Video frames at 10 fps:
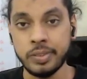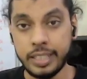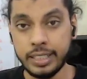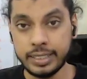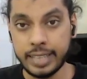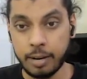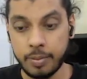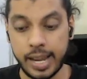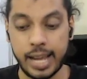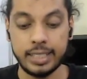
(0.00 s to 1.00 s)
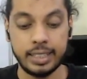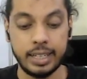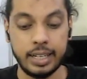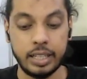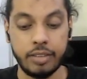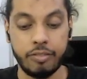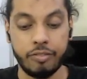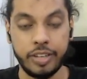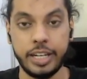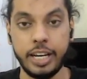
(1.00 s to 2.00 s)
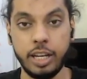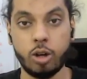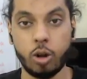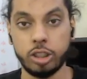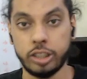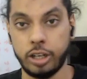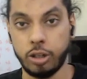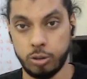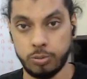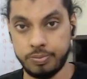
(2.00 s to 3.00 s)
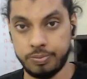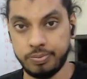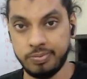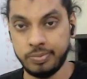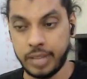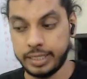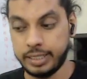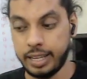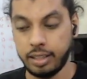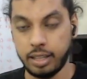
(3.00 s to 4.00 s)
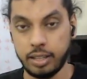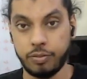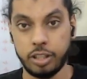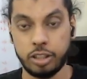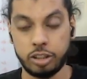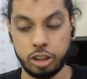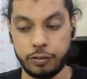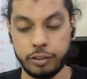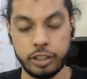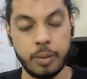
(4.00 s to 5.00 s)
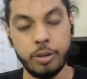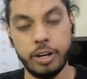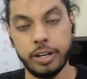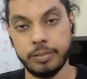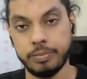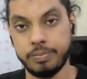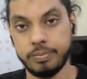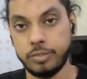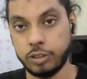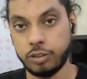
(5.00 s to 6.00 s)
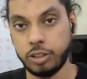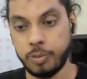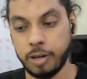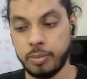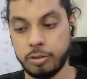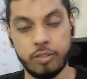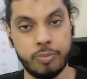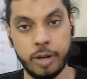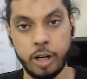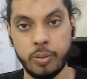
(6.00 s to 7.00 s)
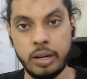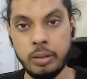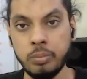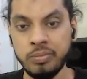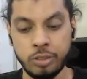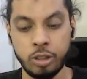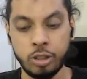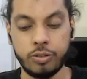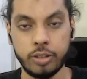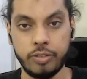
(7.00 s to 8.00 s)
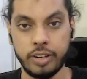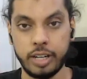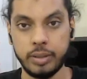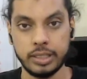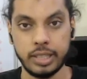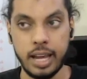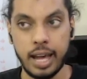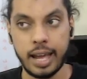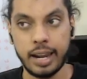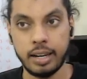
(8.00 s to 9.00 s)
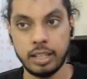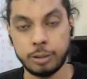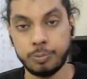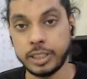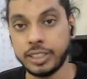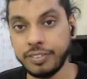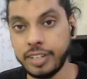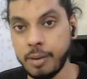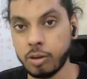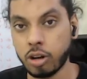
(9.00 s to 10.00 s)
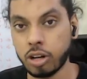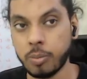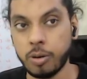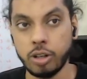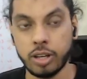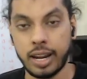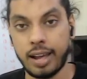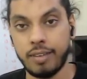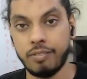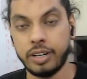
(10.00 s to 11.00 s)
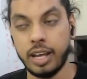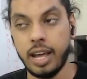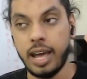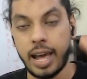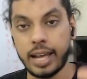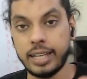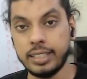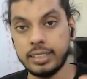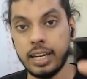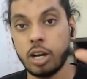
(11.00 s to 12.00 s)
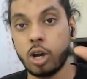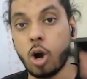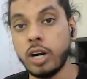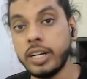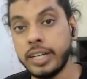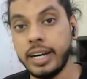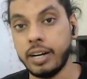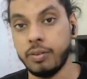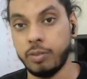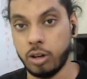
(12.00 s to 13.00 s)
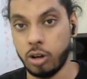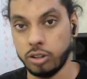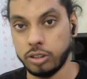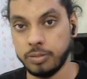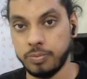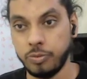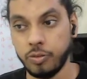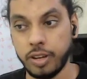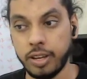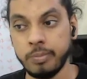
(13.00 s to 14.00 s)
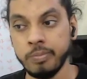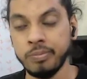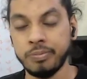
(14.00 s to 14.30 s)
this can be as the weekly calls that you do, as like it's just for the community, just for the paid members. So if paid you money, you do it for the weekly basis. And specifically, I'm talking about you can have it as content driven calls where